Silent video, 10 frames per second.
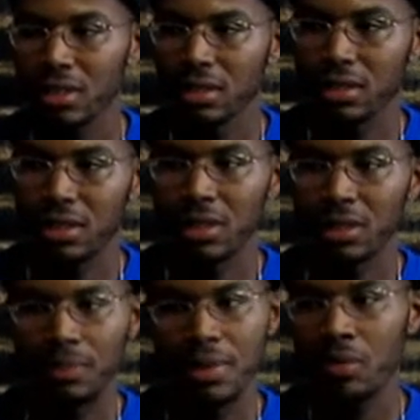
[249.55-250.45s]
to the
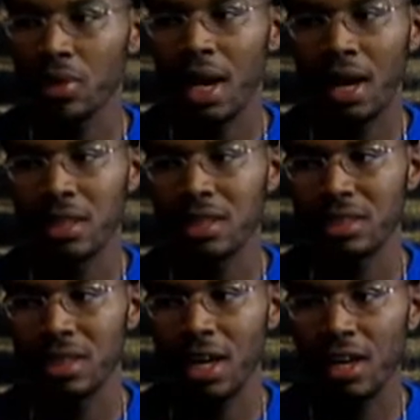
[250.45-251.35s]
people in the audience to
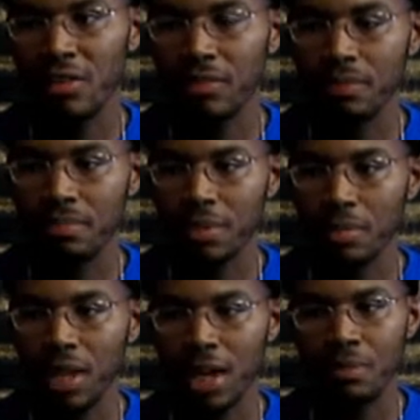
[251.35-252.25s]
not have people
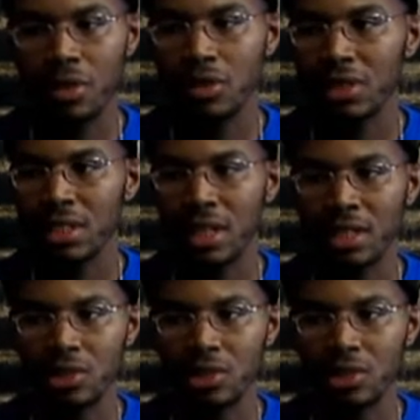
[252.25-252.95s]
like me on the stage.